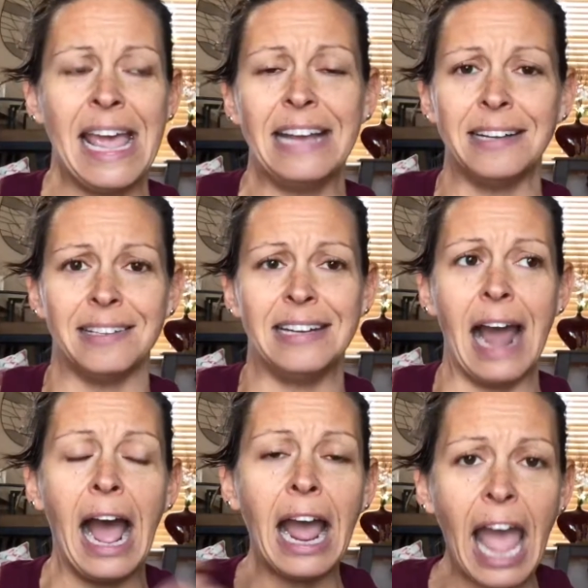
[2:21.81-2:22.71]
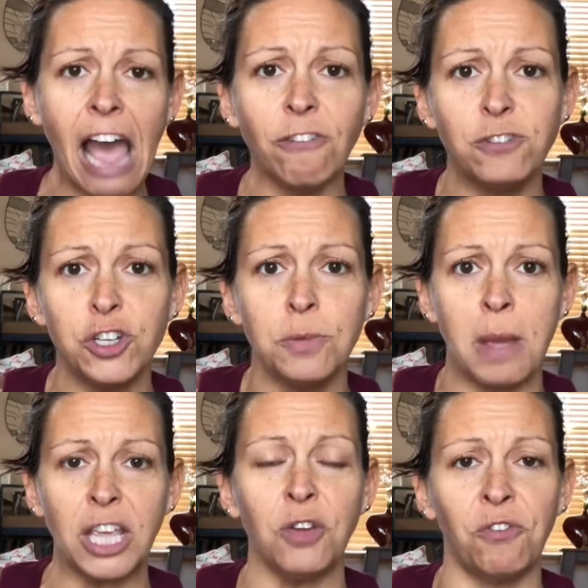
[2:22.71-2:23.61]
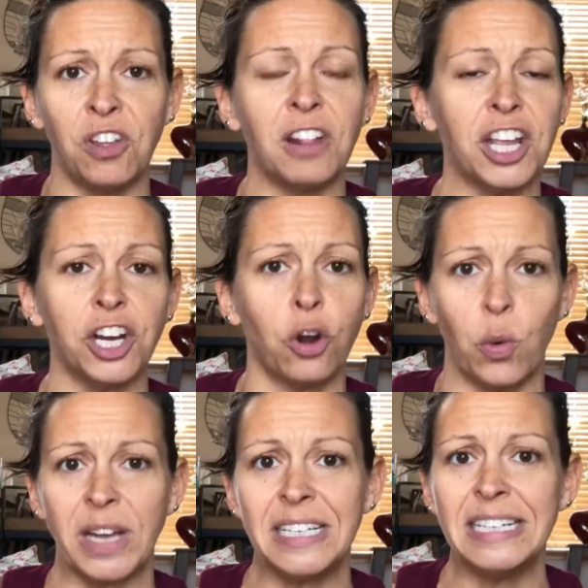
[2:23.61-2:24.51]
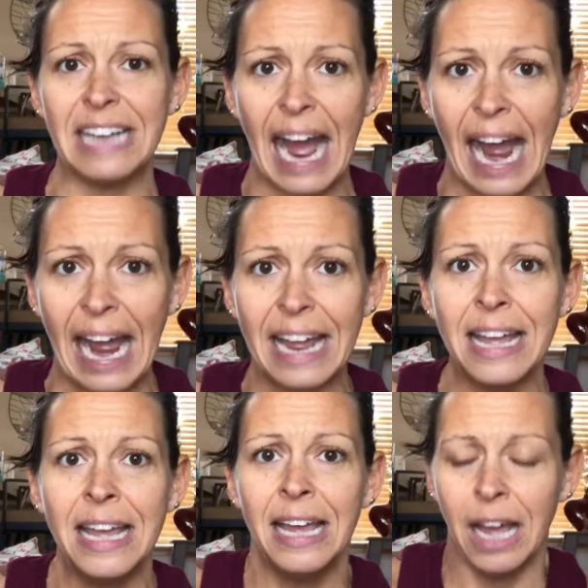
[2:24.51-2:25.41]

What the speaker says: It does not have to make you feel like you're going to die.